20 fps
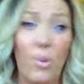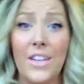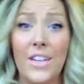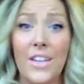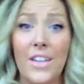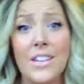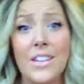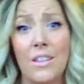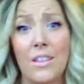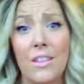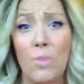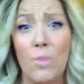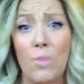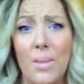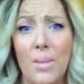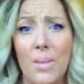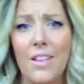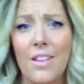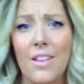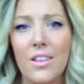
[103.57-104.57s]
or they didn't at the
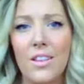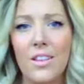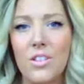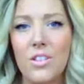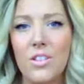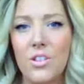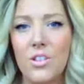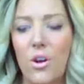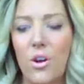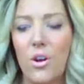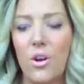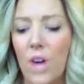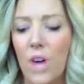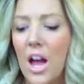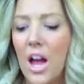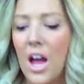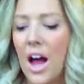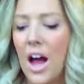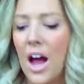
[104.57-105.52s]
moment at least. So